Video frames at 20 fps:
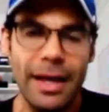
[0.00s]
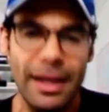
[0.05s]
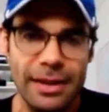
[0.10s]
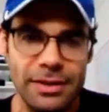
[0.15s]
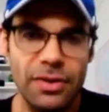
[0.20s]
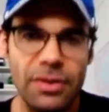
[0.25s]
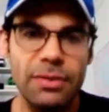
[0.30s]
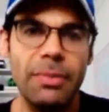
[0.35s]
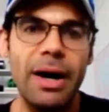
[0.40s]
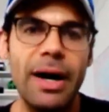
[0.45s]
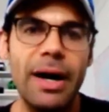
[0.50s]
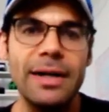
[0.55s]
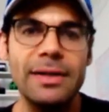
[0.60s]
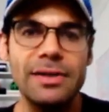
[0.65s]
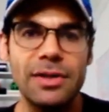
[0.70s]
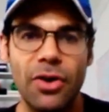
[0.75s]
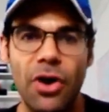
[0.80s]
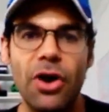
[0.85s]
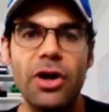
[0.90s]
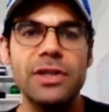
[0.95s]
into the
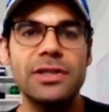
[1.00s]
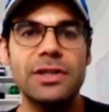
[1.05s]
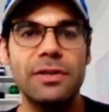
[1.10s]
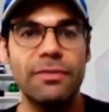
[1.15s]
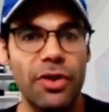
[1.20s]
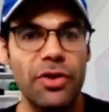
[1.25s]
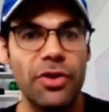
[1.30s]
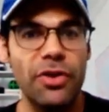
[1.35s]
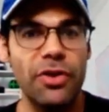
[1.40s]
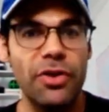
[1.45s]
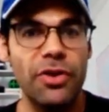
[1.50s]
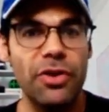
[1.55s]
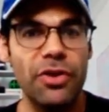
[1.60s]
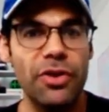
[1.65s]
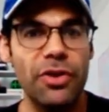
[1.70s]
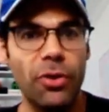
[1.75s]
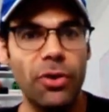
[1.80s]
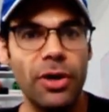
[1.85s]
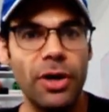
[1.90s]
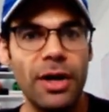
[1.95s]
minds and hearts of other
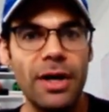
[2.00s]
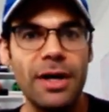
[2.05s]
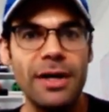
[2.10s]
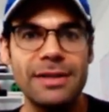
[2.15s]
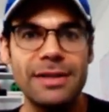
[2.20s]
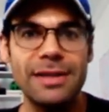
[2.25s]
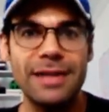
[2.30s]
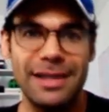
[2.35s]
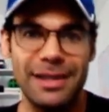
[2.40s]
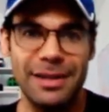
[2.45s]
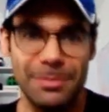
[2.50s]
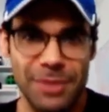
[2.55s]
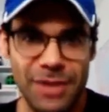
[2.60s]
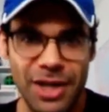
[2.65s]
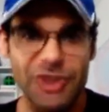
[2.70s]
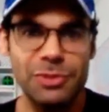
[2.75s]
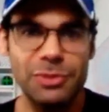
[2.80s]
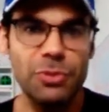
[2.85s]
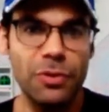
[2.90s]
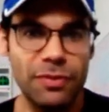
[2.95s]
people to get them
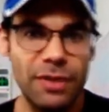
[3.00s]
touched,